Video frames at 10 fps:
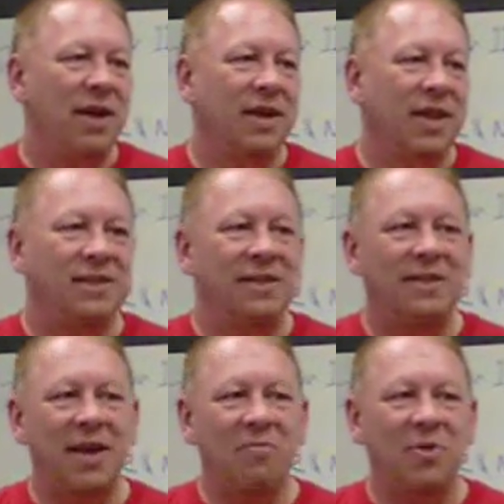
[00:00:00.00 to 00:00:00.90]
And that's the
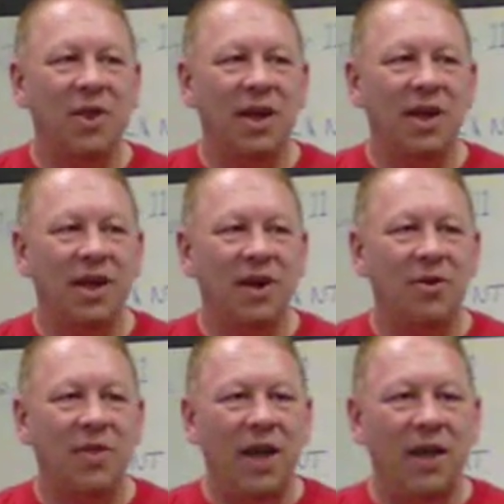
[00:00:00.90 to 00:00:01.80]
same thing here,
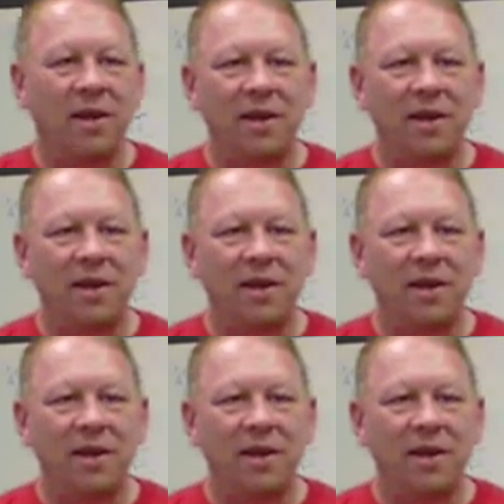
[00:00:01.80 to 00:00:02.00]
that